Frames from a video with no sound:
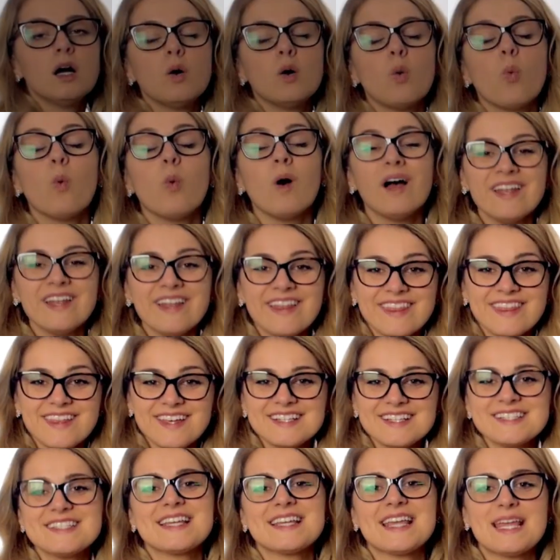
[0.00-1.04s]
One
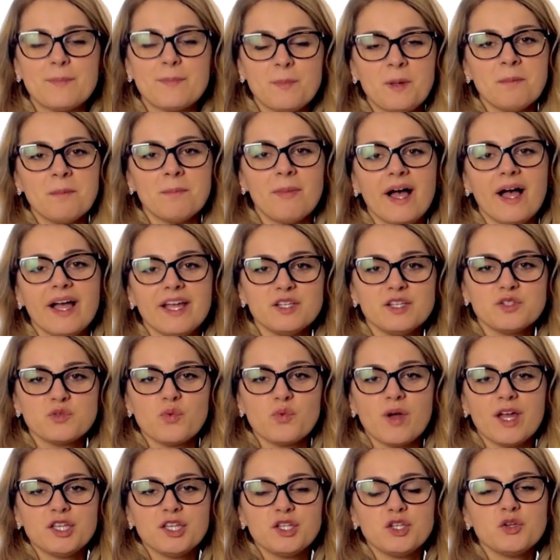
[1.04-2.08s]
thing to keep in mind
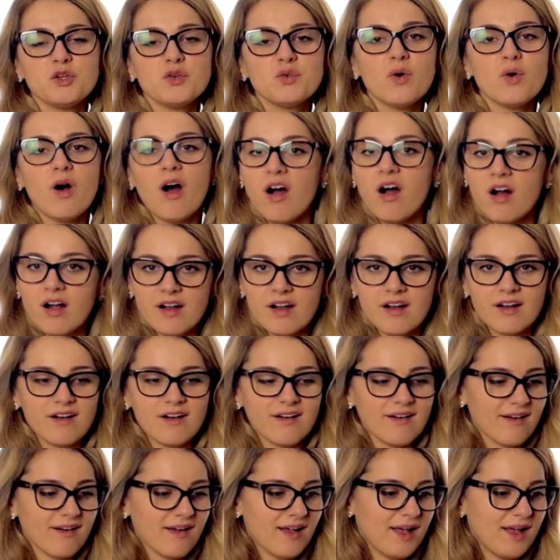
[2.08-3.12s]
when you
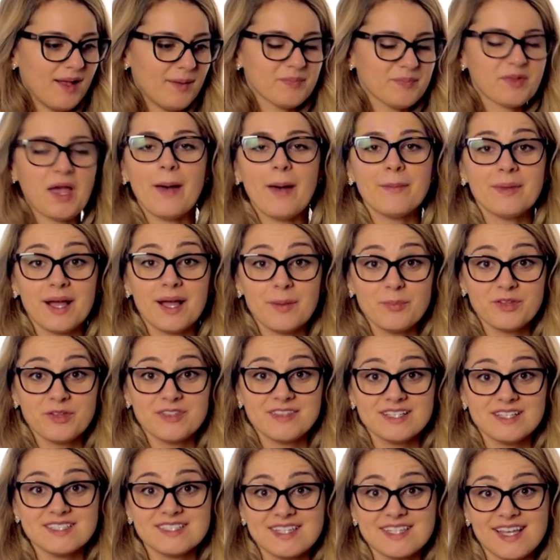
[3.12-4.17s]
are coming up with
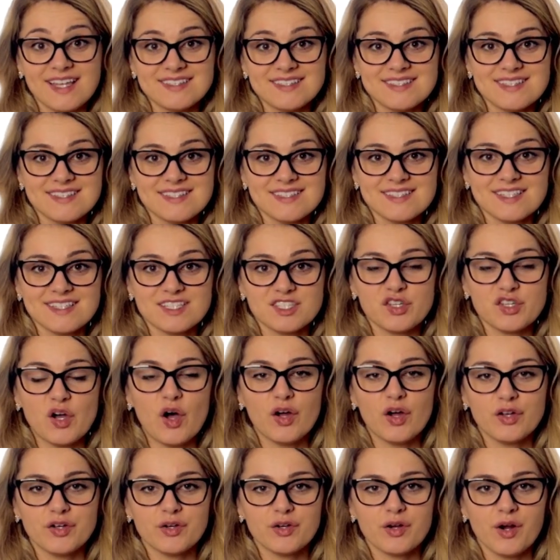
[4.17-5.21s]
these sentences
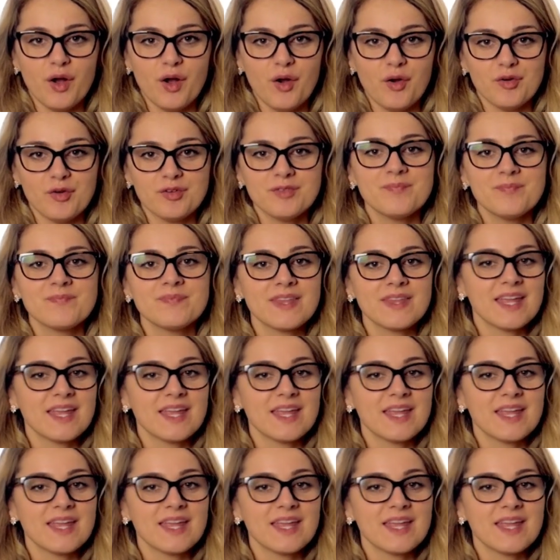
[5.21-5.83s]
on your own